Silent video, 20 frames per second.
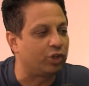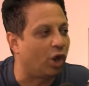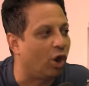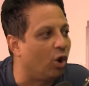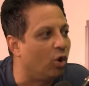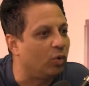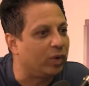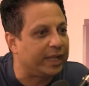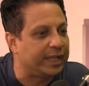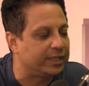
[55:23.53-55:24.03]

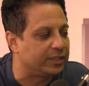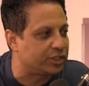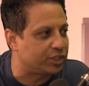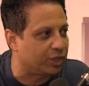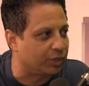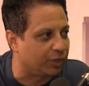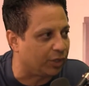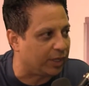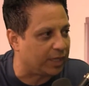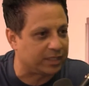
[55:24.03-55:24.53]
go
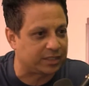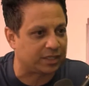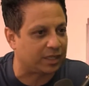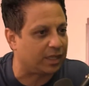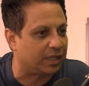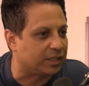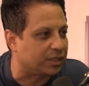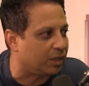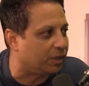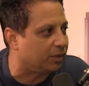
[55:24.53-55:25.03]
into
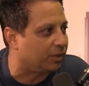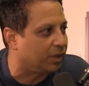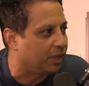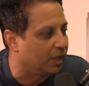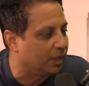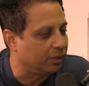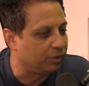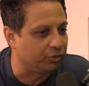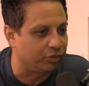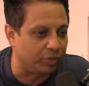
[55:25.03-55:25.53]

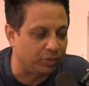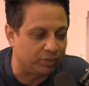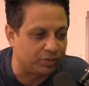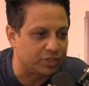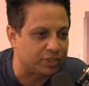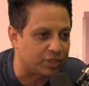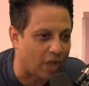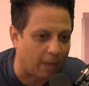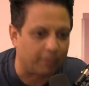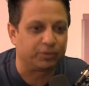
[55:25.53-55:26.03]

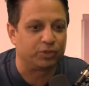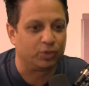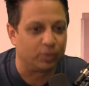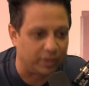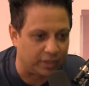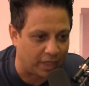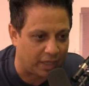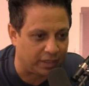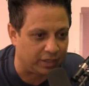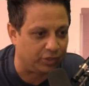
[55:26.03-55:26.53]
stop
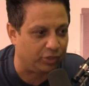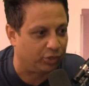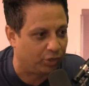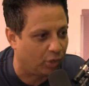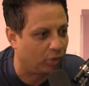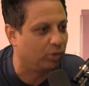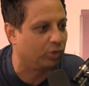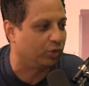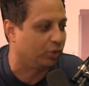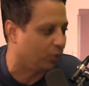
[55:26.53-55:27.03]
doing that, and you
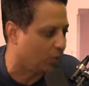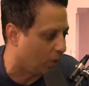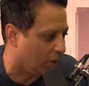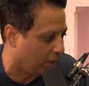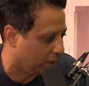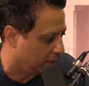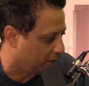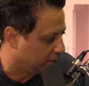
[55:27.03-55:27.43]
know who you are.